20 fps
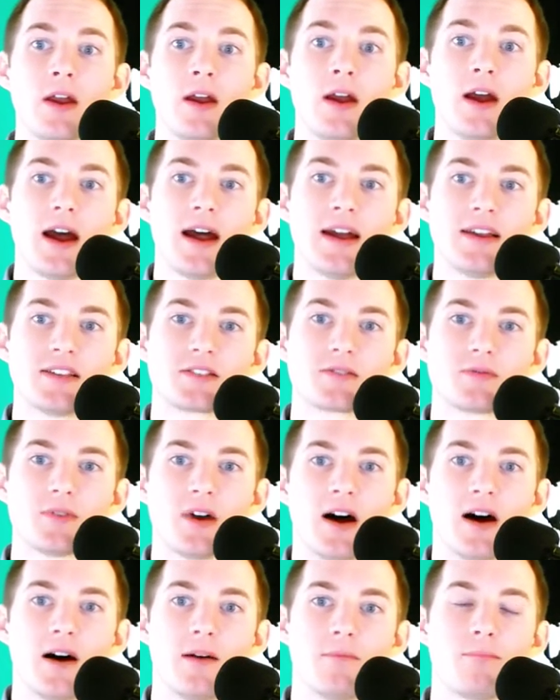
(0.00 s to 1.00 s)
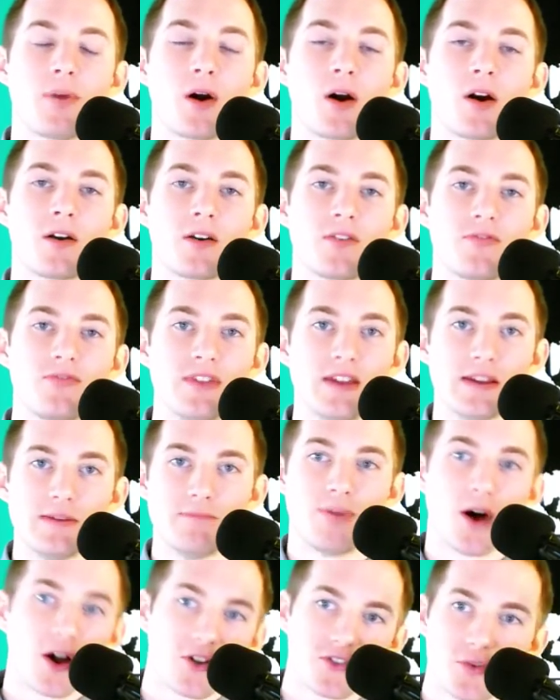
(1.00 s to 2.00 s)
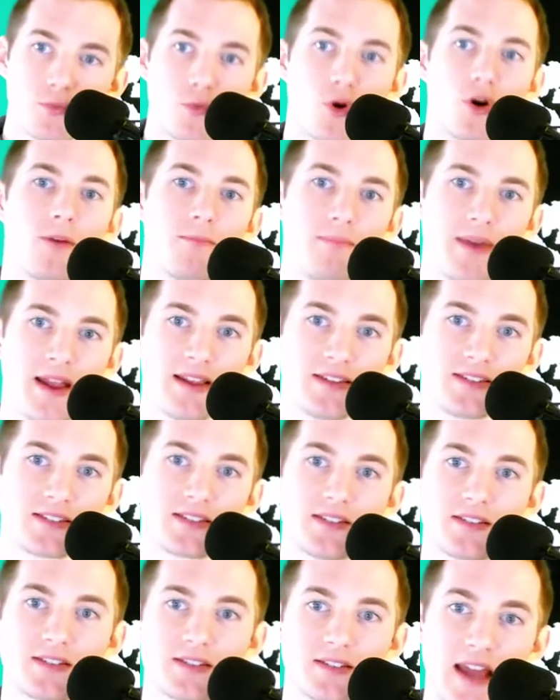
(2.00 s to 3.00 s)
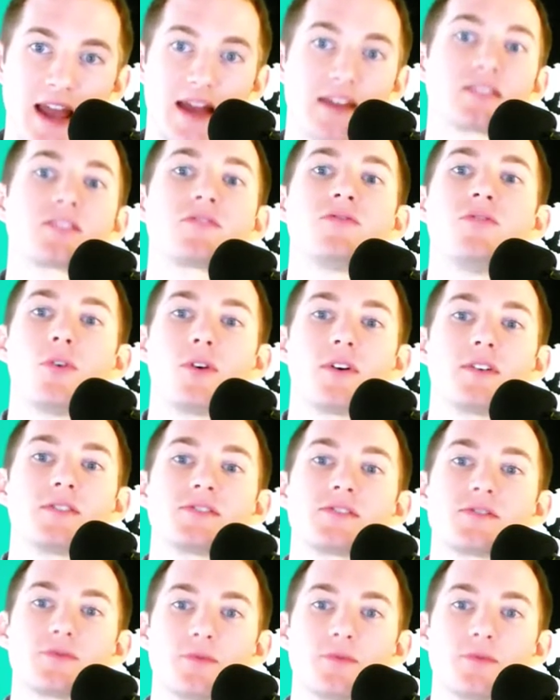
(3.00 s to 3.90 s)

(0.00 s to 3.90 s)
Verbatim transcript: as um, part of the Baltimore-based task force.